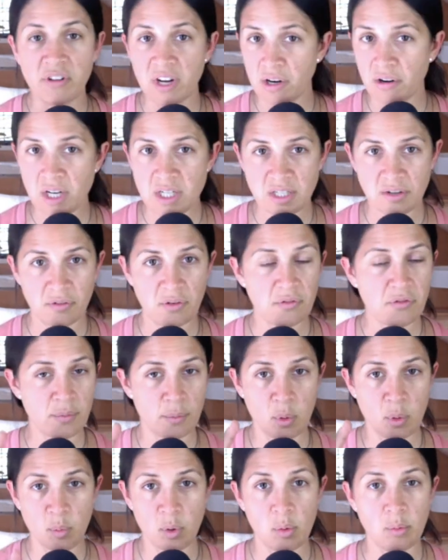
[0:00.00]
Very different
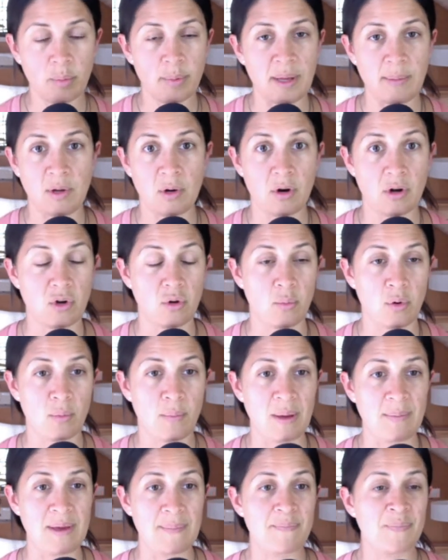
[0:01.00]
from a mobile baby or a
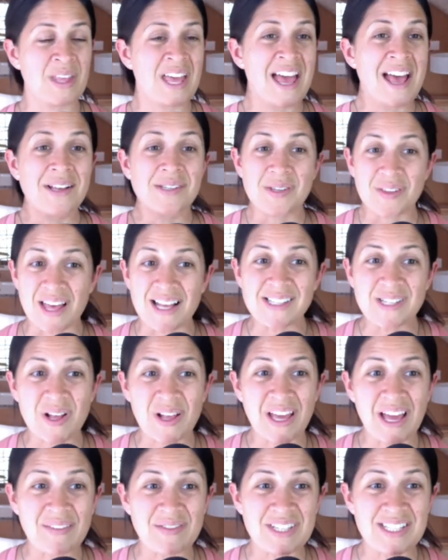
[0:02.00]
newborn baby. So that's
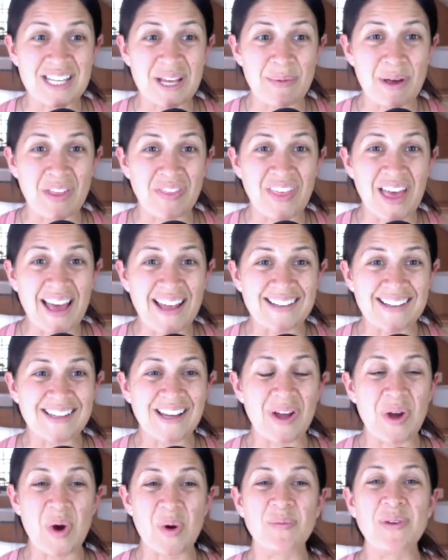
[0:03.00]
all I have to say about that.
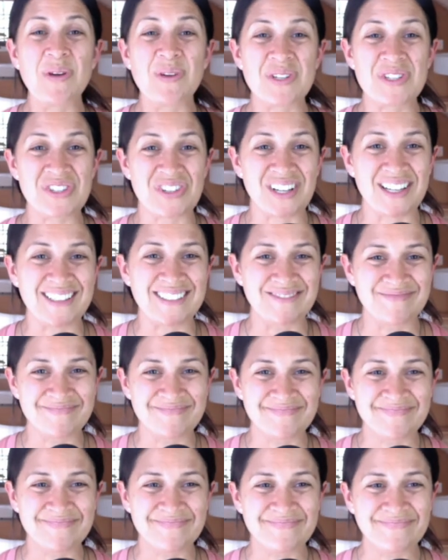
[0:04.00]
I hope you enjoyed.
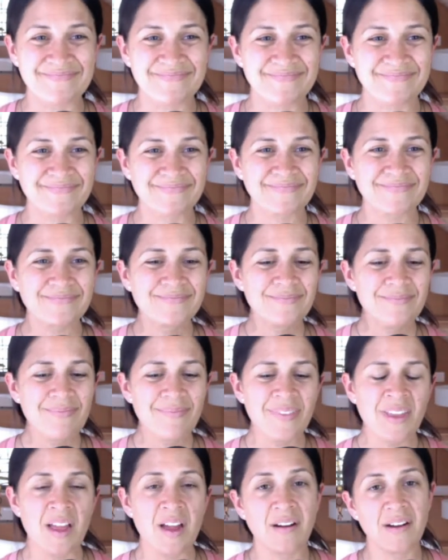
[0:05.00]

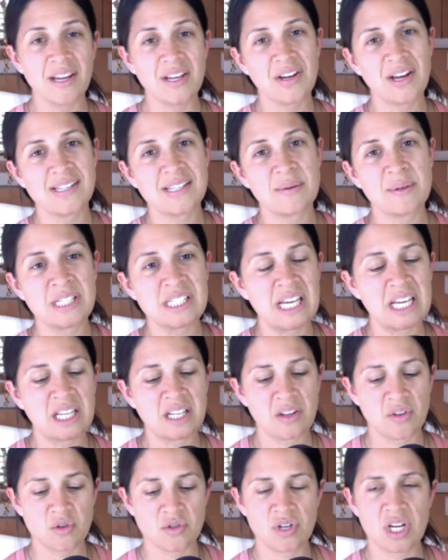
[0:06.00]
All right, you guys, I'm going to
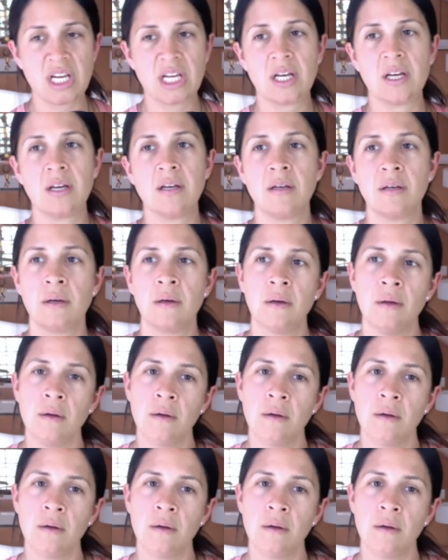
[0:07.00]
take another drink.